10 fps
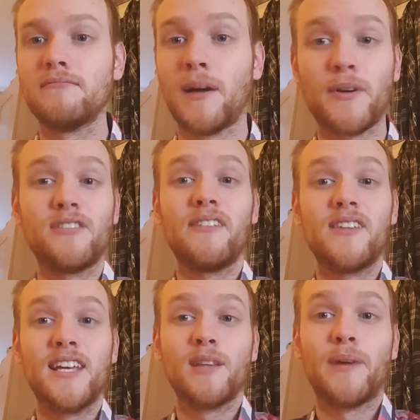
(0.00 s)
I'm actually
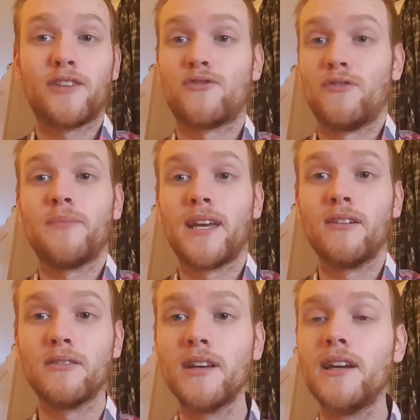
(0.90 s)
the guild master of my
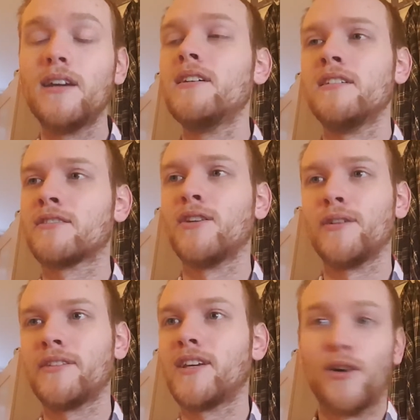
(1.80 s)
guild. It's
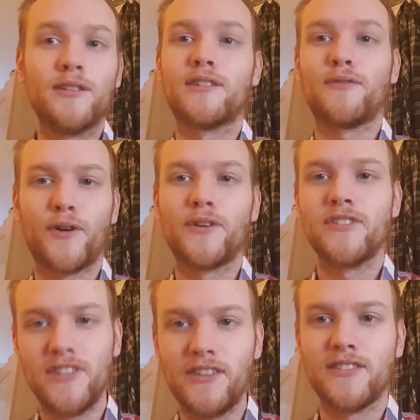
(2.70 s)
called the Cult of
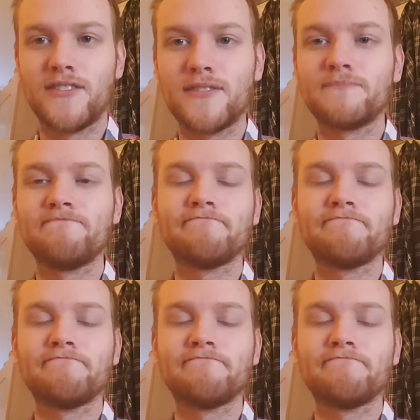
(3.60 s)
RNGesus.